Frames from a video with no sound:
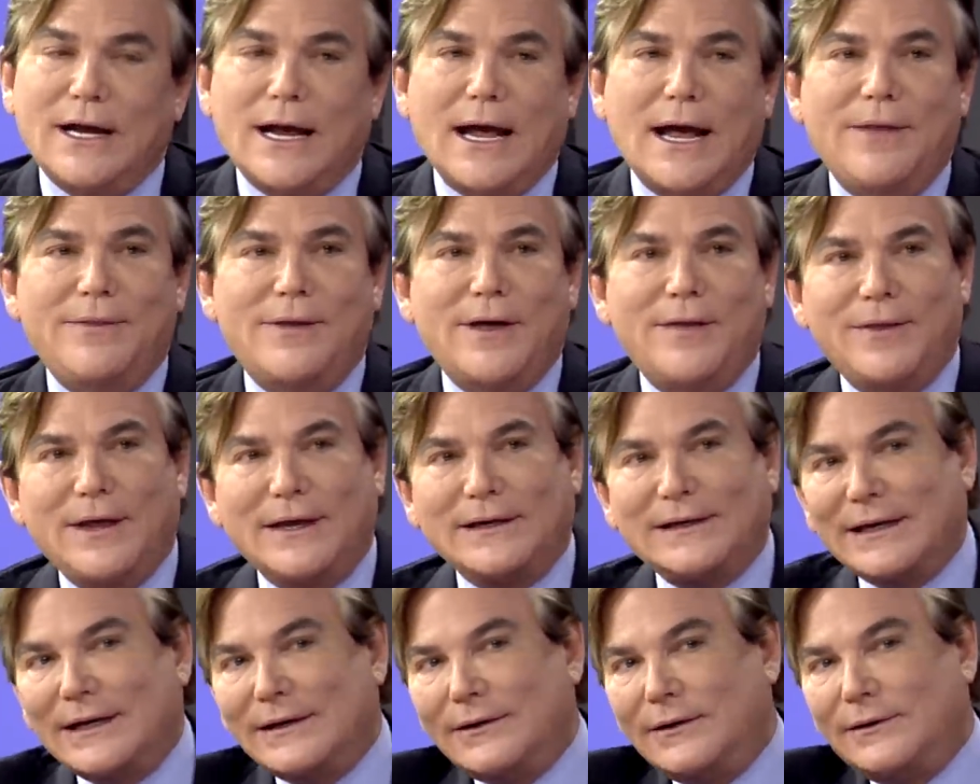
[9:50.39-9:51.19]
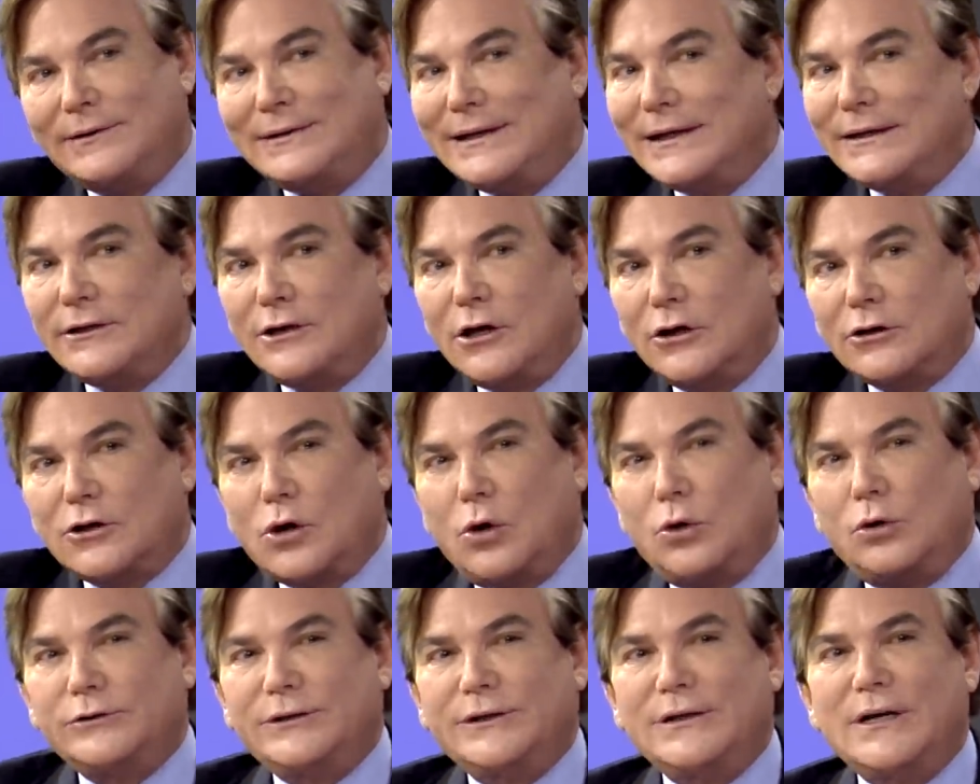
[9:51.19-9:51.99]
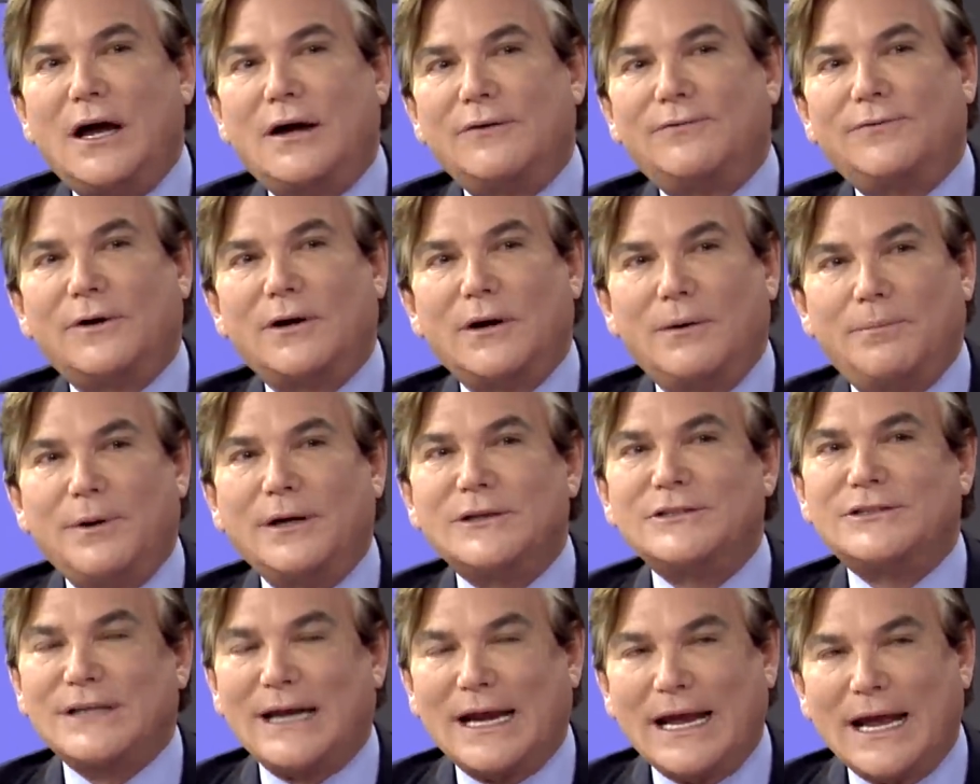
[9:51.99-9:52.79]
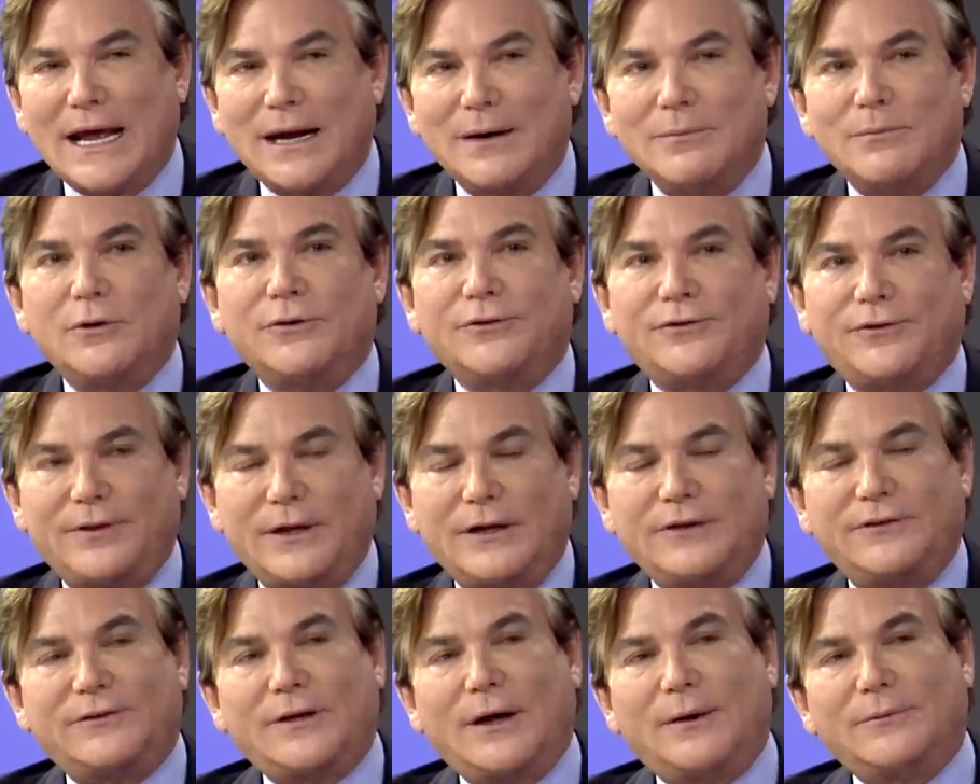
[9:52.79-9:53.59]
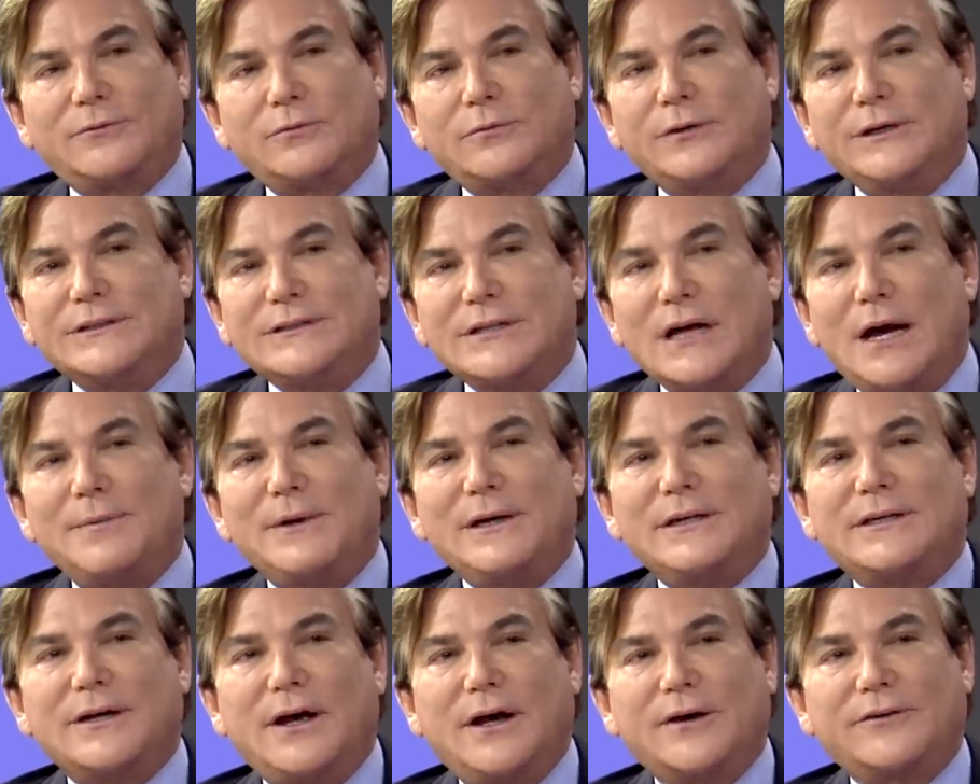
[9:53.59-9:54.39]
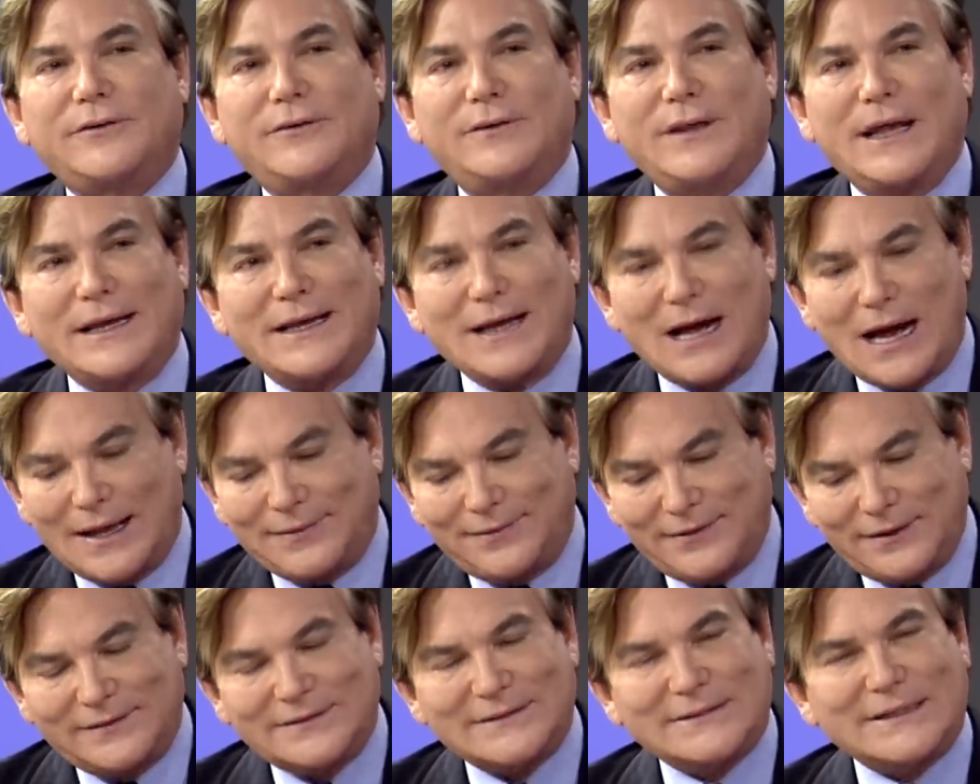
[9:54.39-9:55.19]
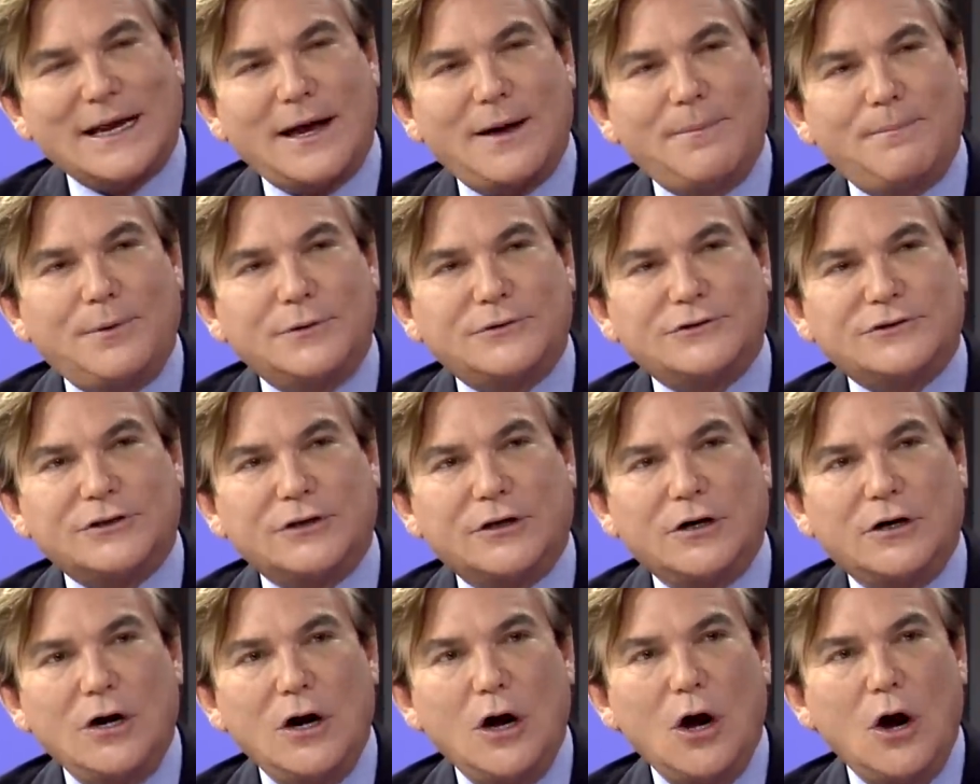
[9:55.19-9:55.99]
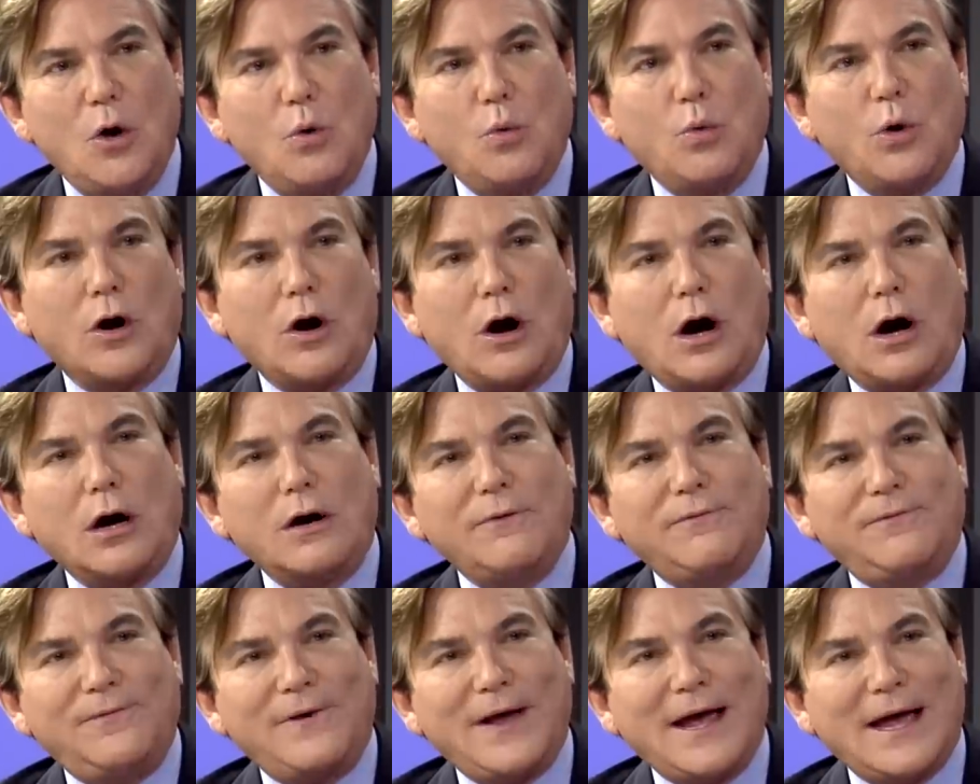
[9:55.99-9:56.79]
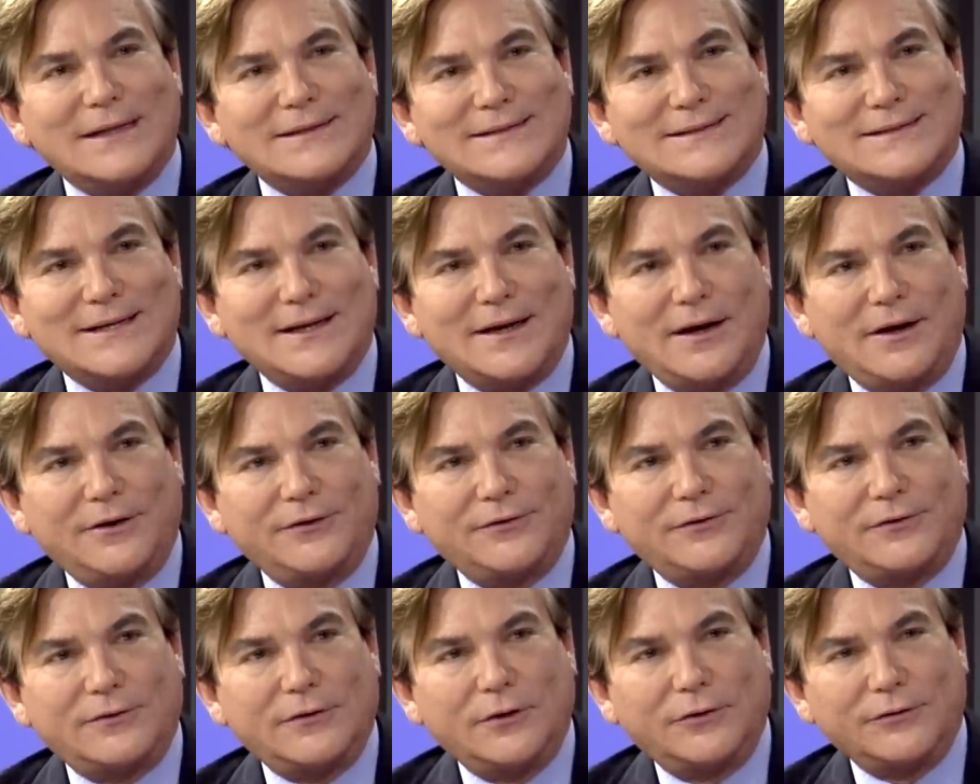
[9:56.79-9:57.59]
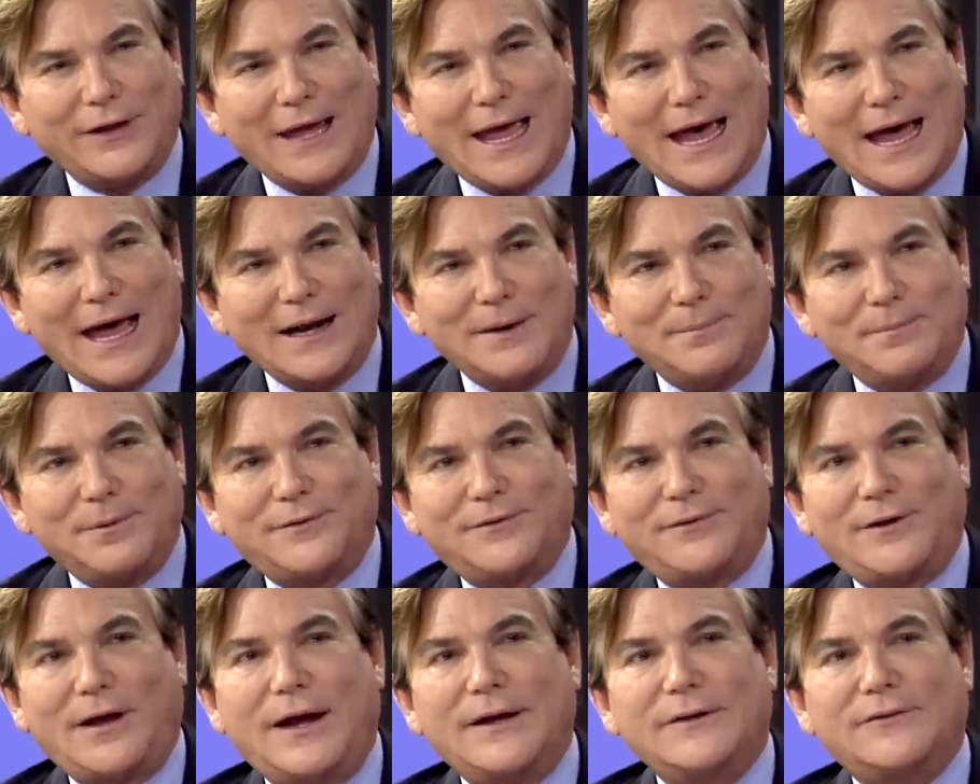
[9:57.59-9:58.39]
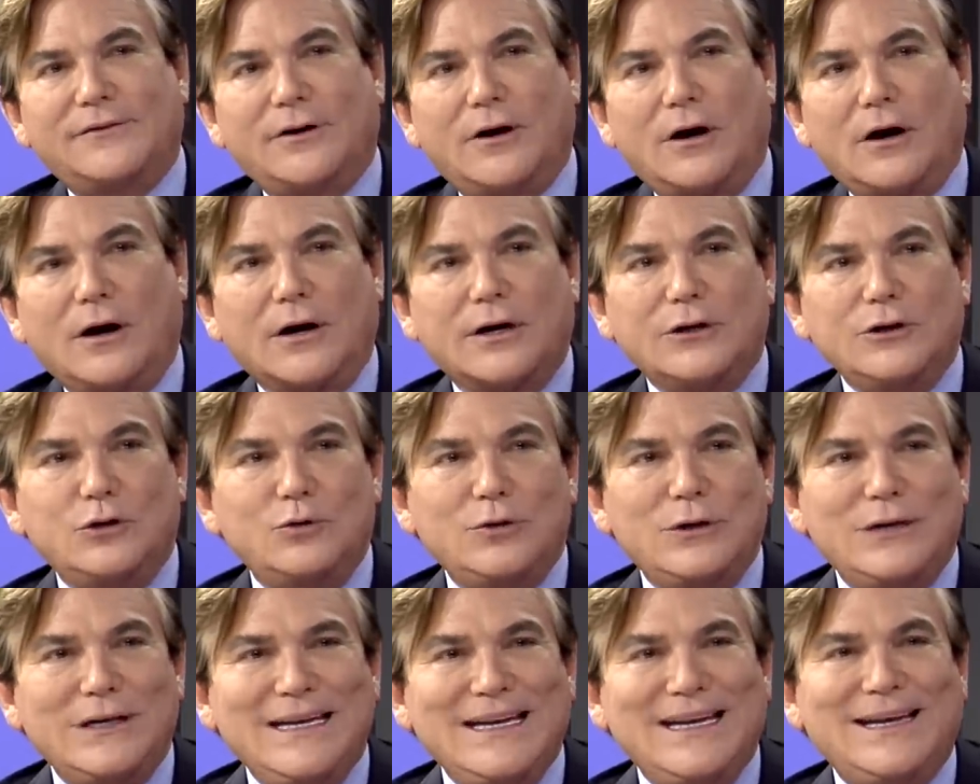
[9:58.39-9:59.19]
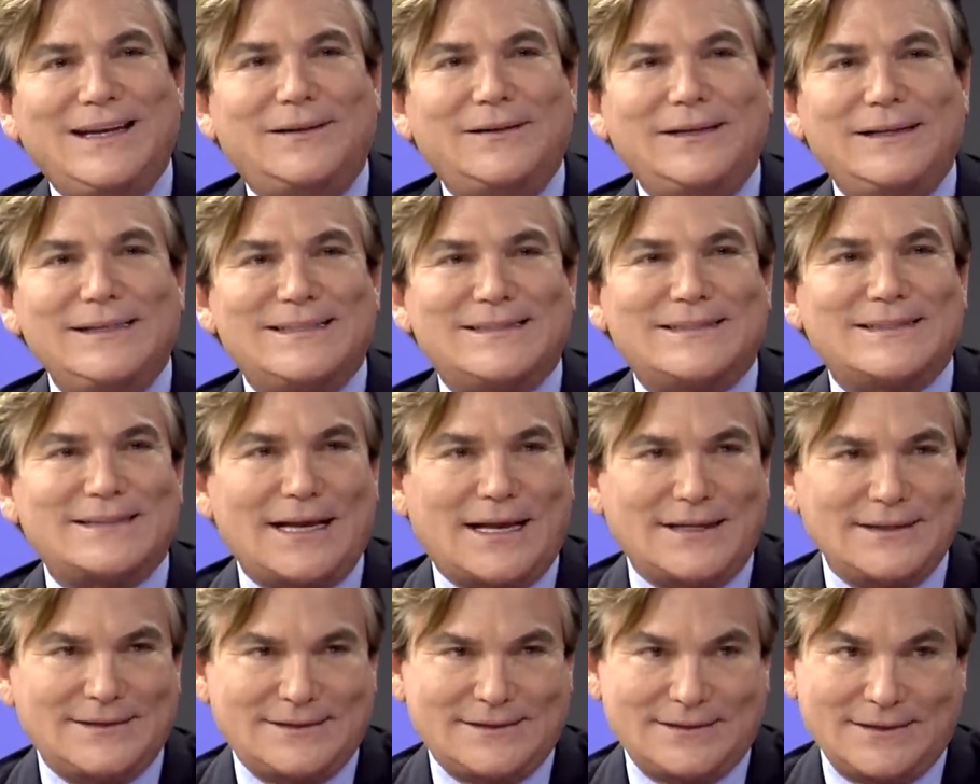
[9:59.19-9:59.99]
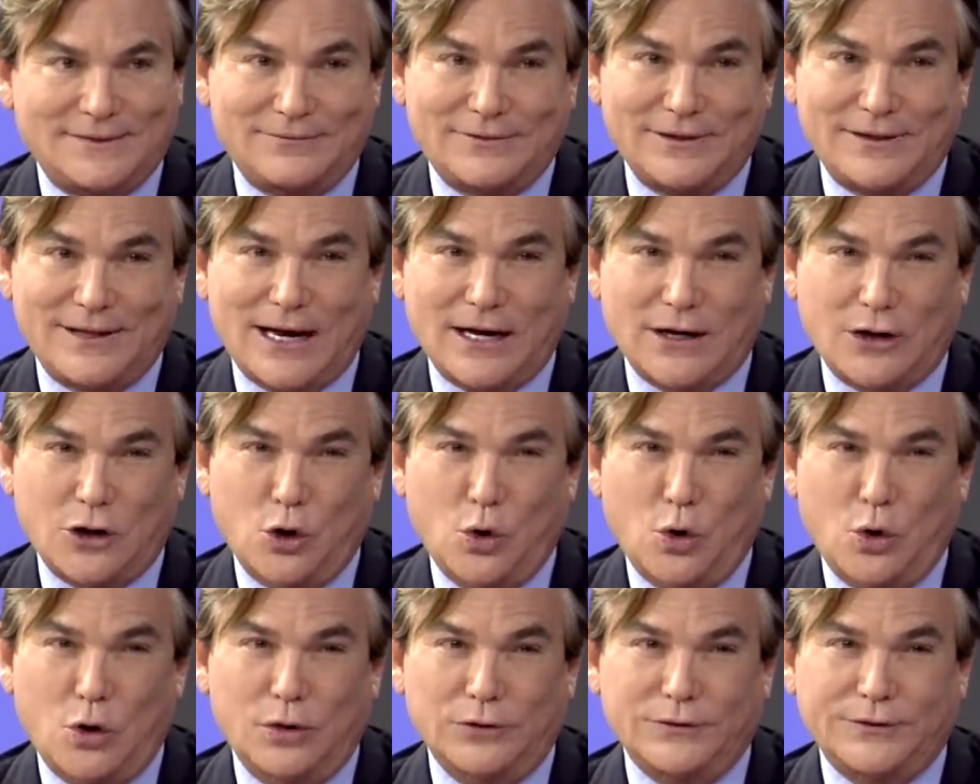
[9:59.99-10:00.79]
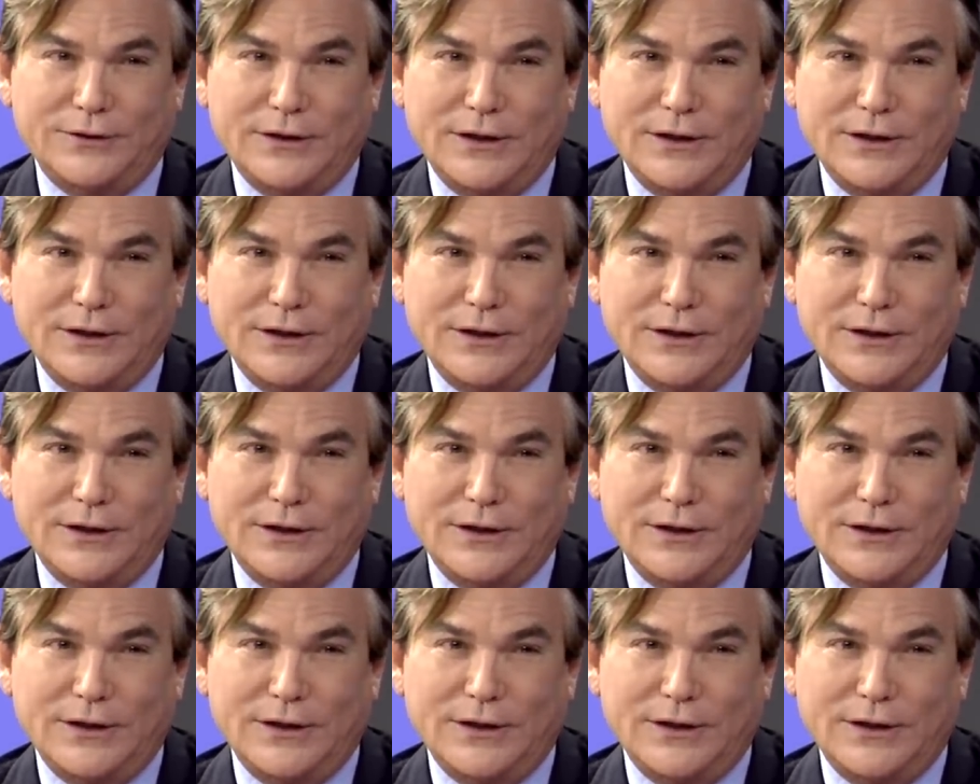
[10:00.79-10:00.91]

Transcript: And then they did, didn't get cold enough on a bunch of animals and then subsequently tummy tucks. And they got this temperature where our fat cells, those adipocytes, are uniquely sensitive to that cold.